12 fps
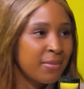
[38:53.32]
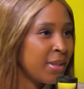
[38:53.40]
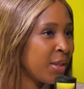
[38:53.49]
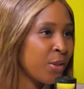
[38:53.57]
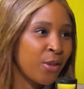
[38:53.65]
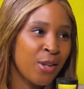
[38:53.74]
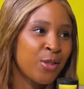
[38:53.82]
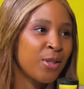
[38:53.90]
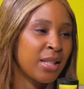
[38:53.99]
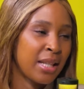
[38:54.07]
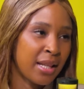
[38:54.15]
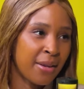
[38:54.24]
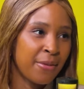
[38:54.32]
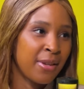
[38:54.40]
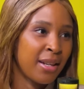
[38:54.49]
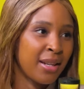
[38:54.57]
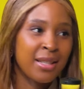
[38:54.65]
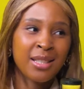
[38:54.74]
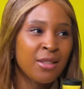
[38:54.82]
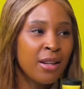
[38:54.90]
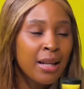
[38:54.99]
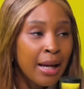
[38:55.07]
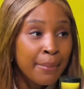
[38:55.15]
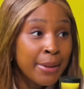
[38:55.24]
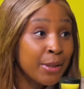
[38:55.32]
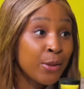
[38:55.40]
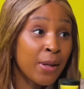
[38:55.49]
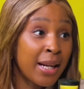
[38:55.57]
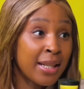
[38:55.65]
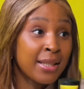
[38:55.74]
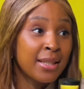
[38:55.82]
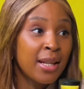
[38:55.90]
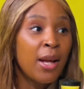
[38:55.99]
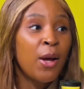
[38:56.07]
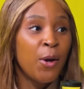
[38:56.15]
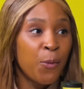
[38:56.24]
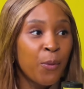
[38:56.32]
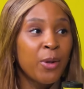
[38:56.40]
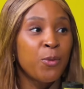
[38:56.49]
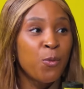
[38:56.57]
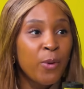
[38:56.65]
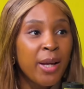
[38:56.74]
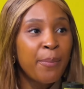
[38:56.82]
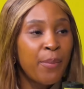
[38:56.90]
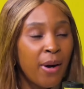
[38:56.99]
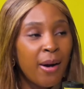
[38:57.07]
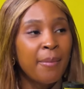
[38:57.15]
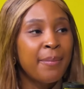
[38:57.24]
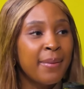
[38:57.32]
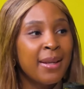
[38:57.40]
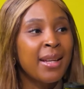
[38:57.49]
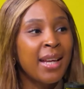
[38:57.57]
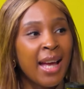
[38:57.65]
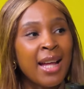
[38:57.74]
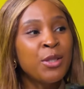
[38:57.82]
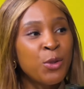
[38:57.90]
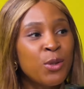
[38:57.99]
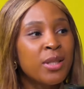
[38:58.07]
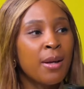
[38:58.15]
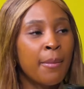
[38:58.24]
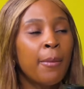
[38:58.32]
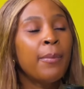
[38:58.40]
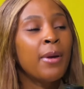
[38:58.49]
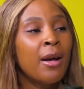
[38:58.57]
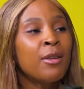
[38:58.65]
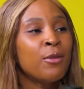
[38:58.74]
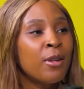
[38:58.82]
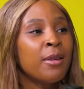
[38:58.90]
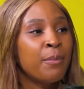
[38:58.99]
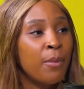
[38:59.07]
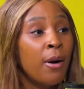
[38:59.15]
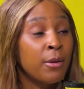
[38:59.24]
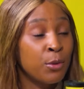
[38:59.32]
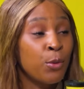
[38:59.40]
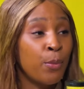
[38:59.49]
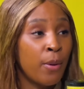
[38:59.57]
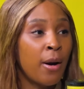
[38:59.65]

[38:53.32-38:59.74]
is going to South Africa. It's mm. not coming to us when we pop and use Amapiano to